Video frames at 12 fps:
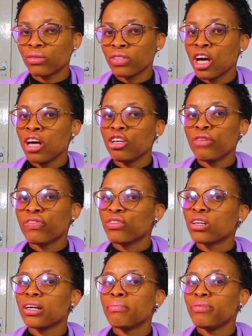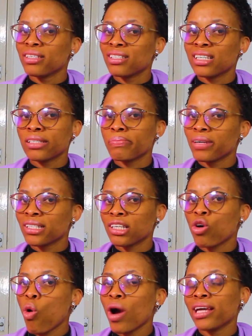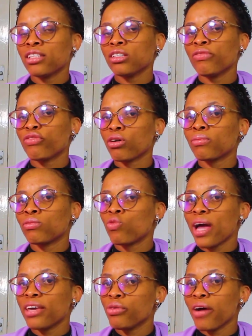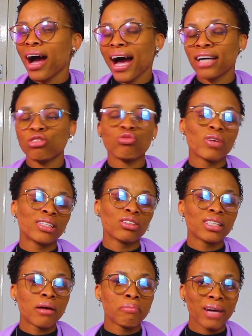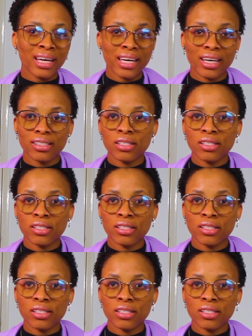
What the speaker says: If you're a business person, going from where you are to another market